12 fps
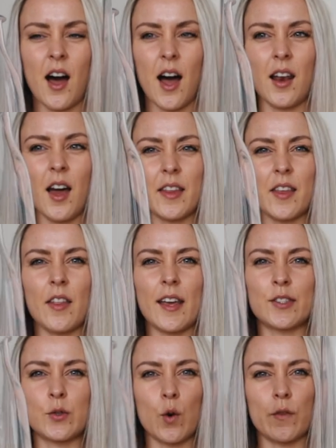I like that they
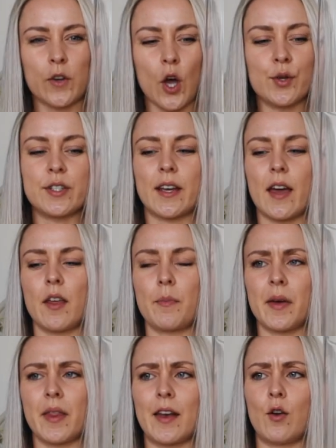sort of go together
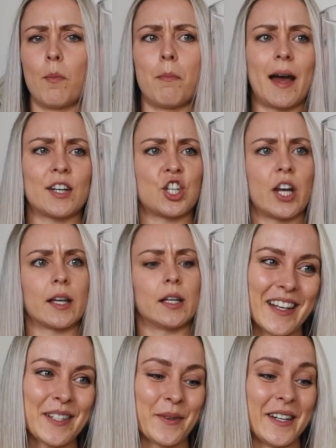but they're not matching.
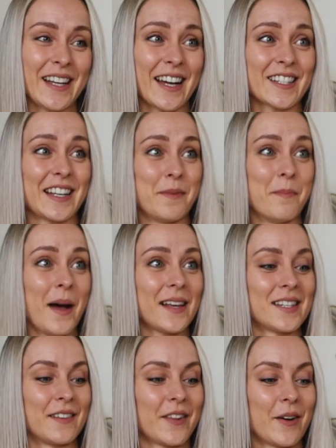This one is actually
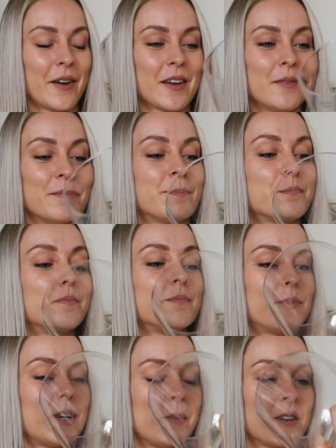massive though, I can
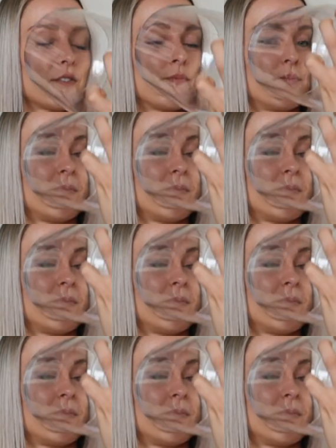pretty much...